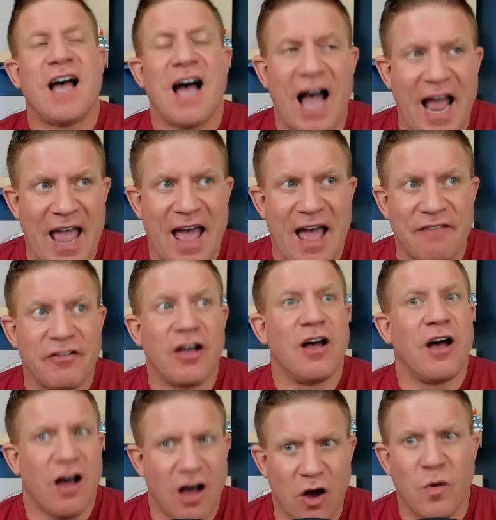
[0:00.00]
I have
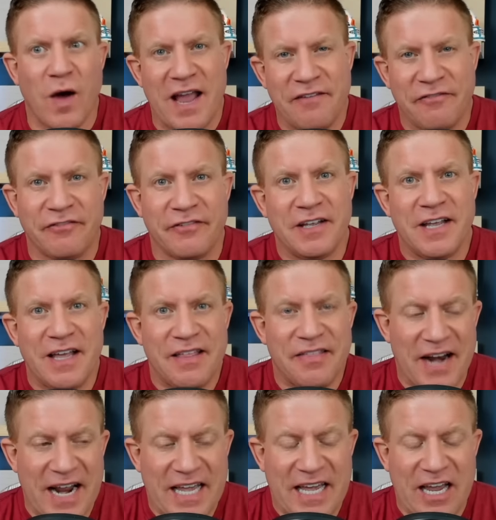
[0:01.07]
a wife
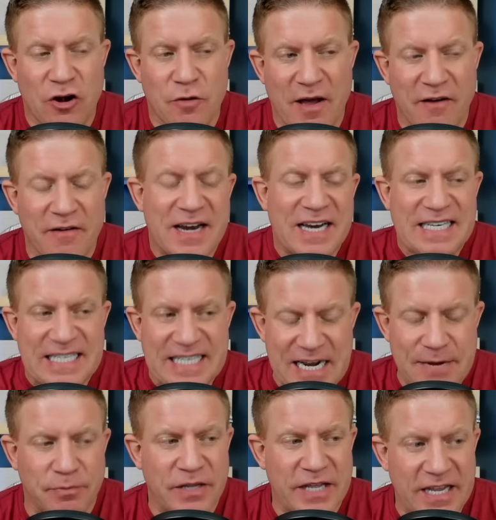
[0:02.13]
that I care about
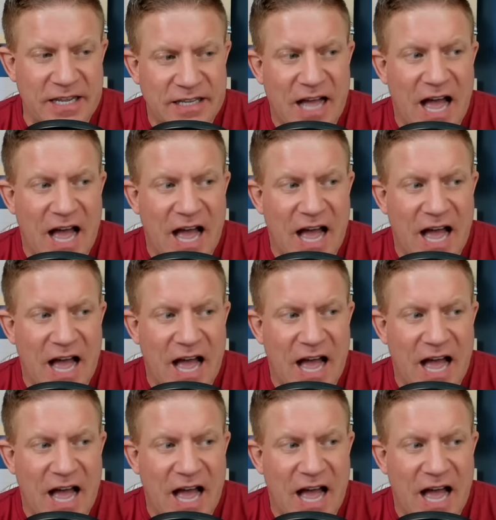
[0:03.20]
deeply.